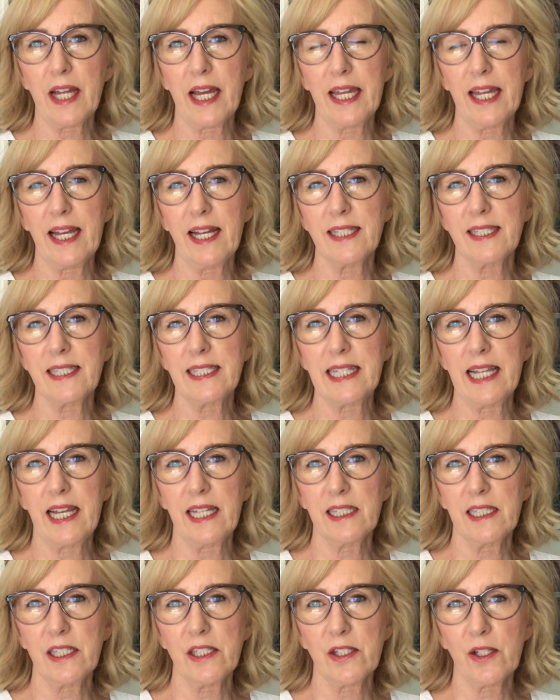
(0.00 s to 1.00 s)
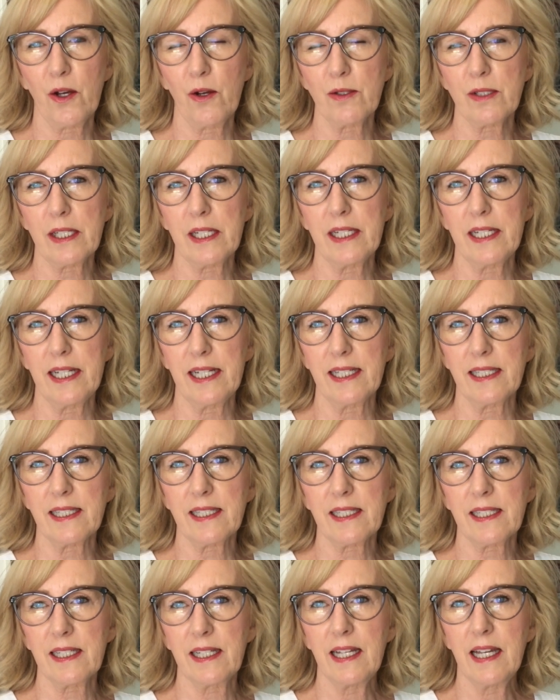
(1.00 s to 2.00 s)
Diane Stanley Sews and
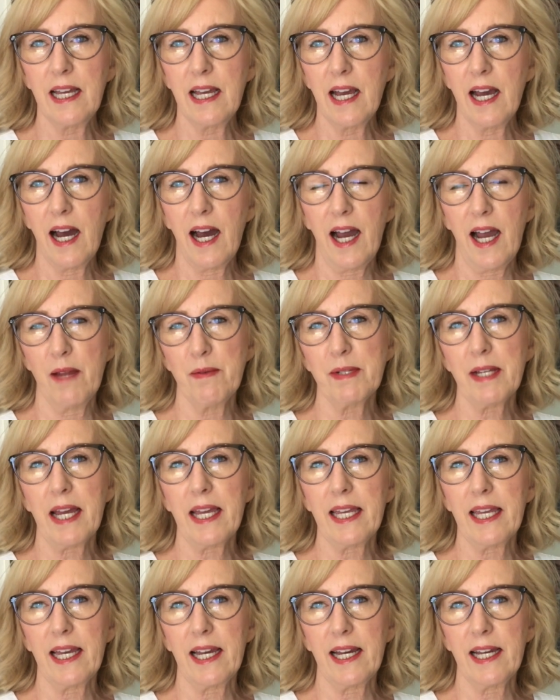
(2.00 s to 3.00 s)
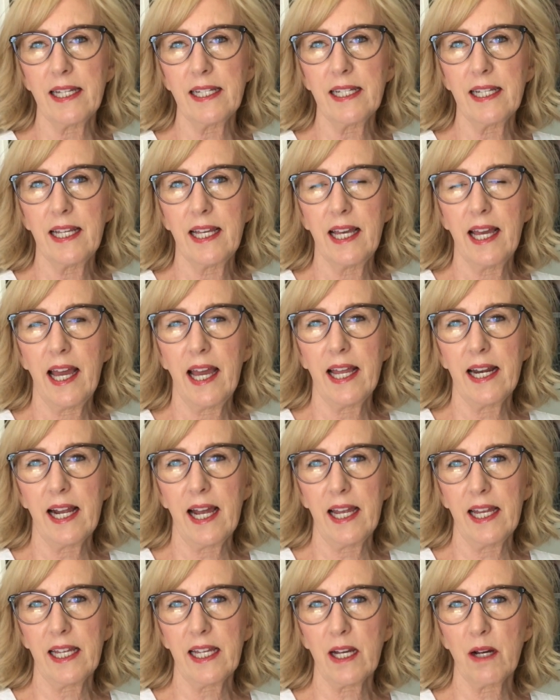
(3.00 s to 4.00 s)
Knits. I'm Diane, and
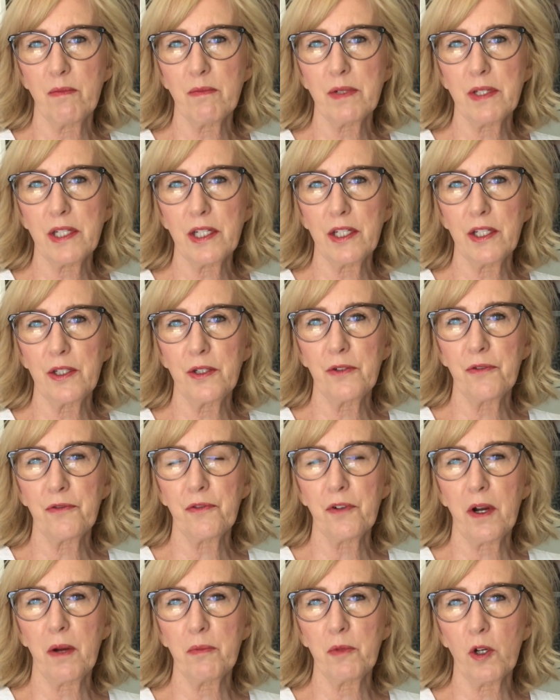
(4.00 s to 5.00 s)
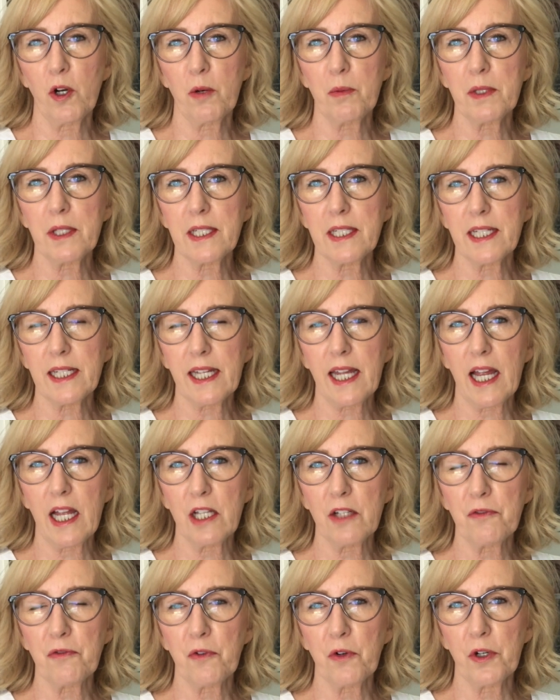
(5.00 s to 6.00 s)
I come to you from Yorba Linda,
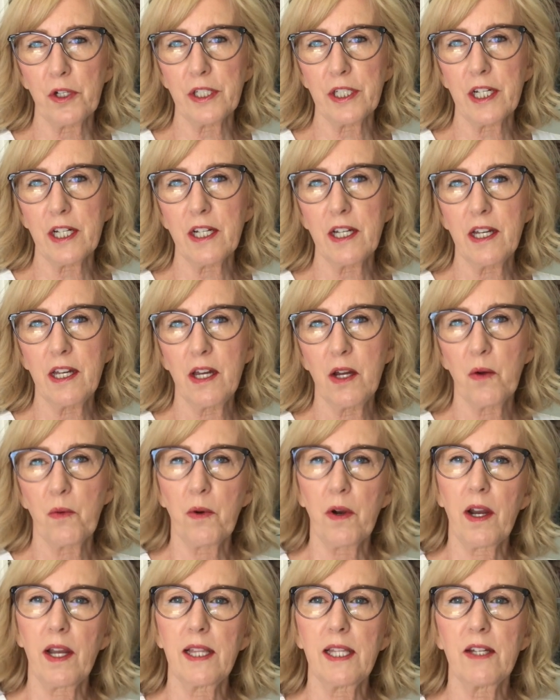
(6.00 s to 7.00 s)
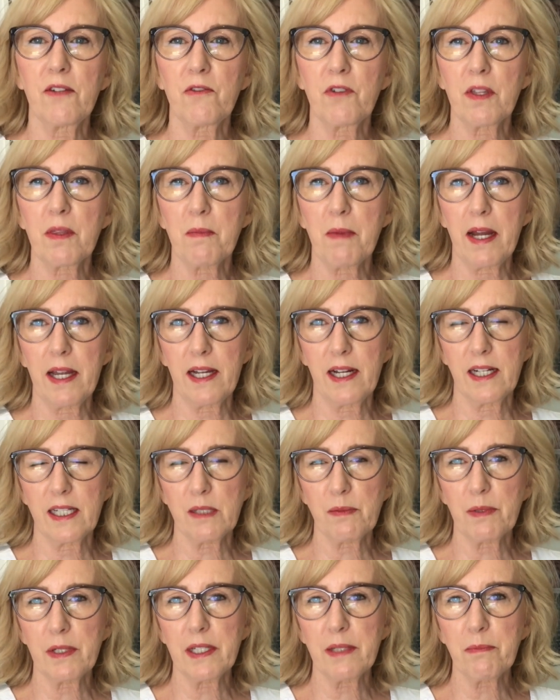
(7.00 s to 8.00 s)
California, where I live with my
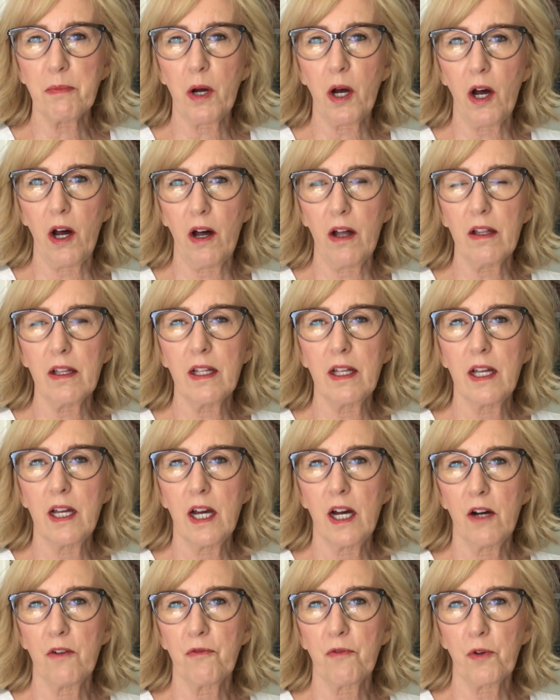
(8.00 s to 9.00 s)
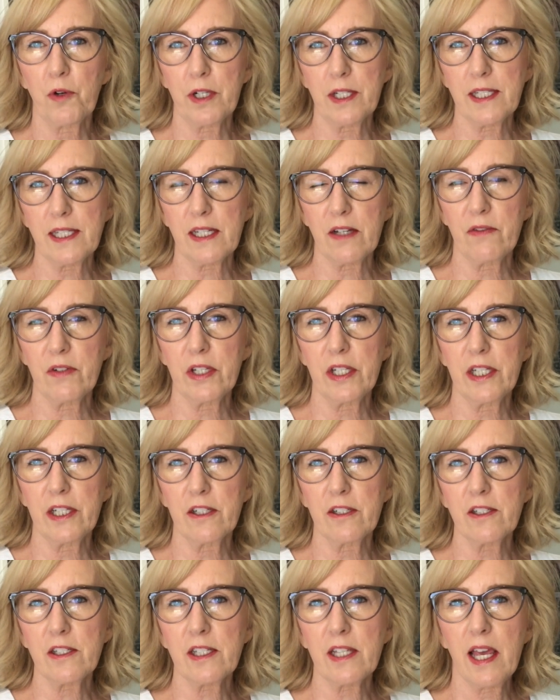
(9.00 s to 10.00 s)
husband, Paul, of 47
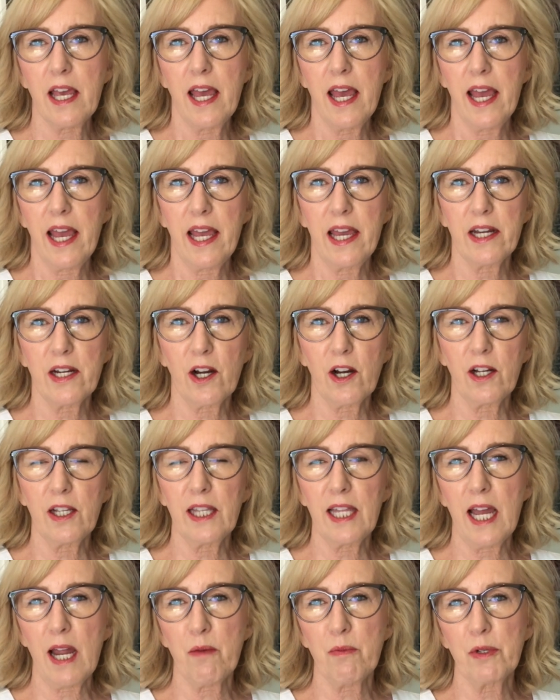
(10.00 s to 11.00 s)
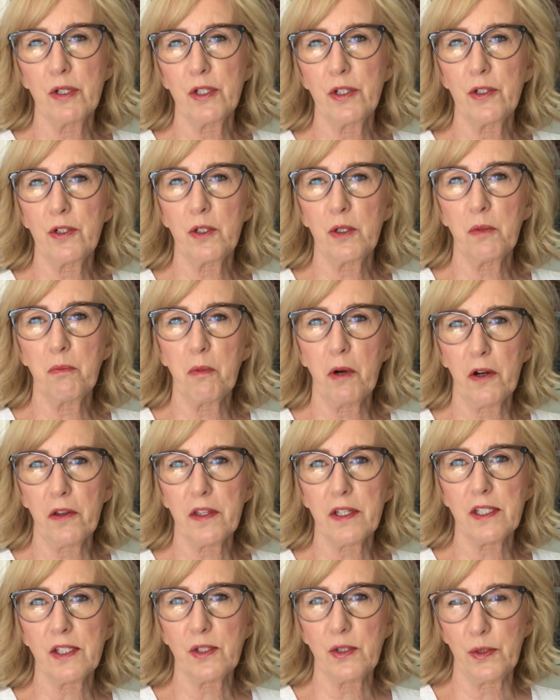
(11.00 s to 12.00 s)
years, and our Labradoodle,
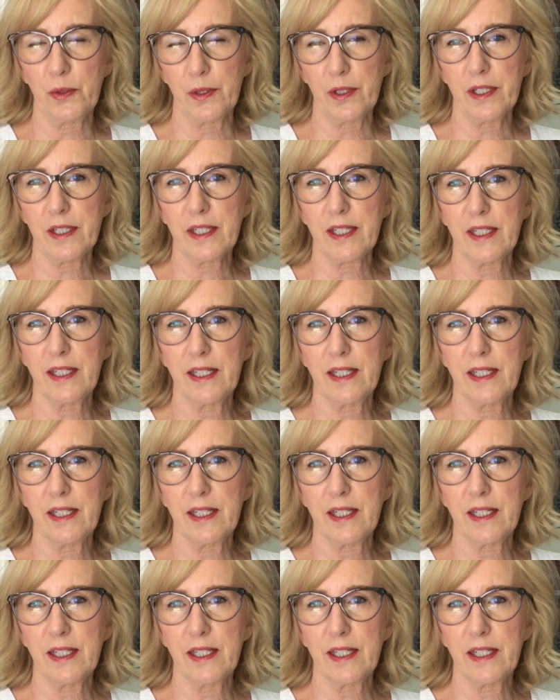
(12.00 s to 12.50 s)
Martha Stewart.